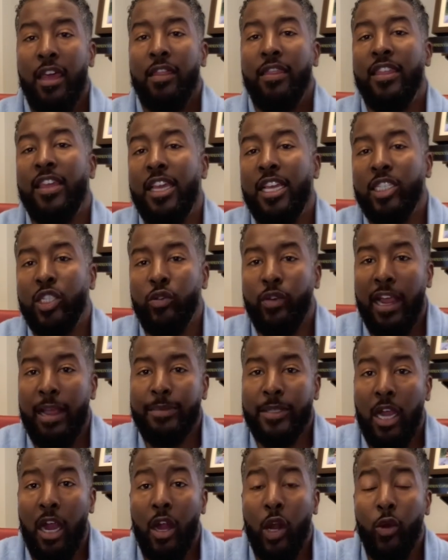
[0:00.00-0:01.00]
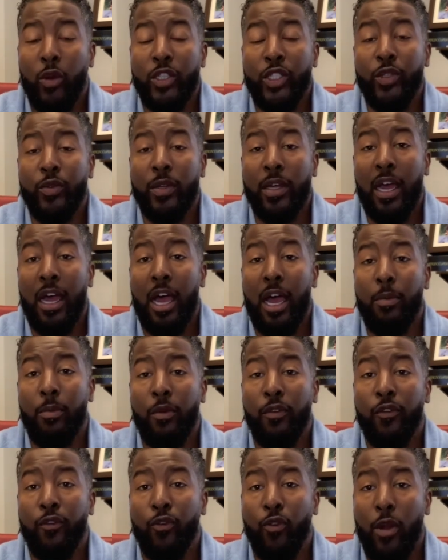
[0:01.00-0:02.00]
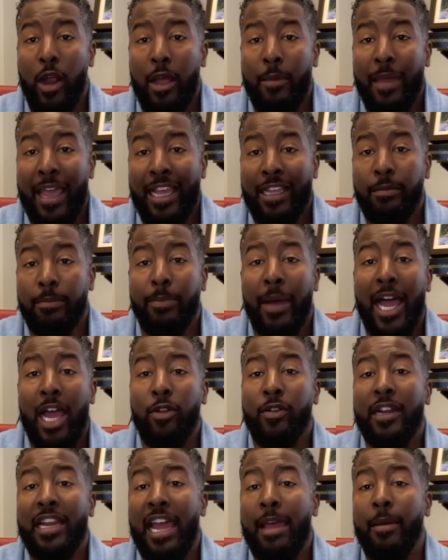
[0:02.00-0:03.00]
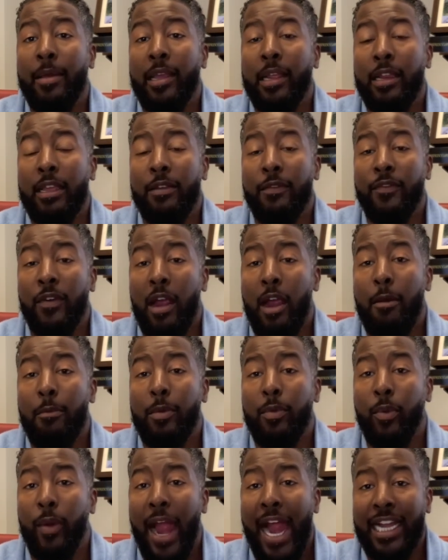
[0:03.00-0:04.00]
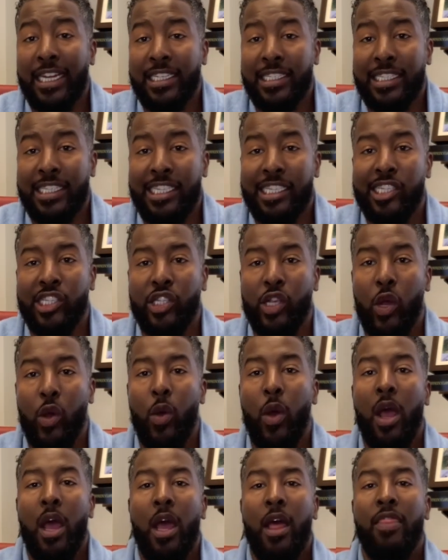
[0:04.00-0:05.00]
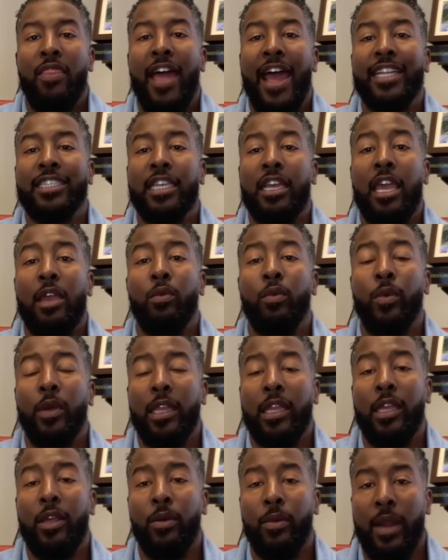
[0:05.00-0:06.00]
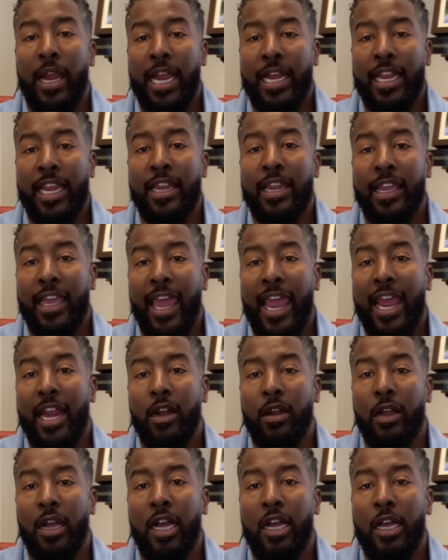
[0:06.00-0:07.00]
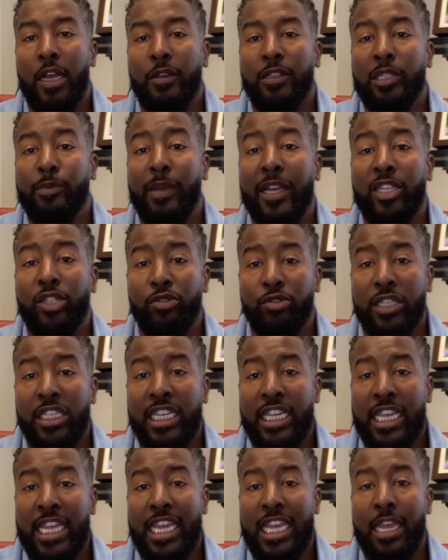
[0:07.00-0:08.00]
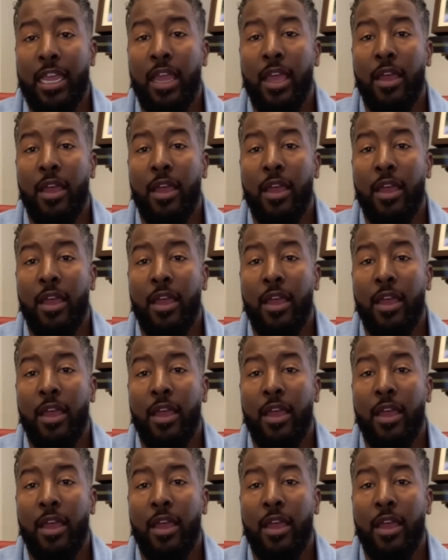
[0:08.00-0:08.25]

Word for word: These grapes are going to come from biodynamically farmed practices. So that's a really great indicator of specialty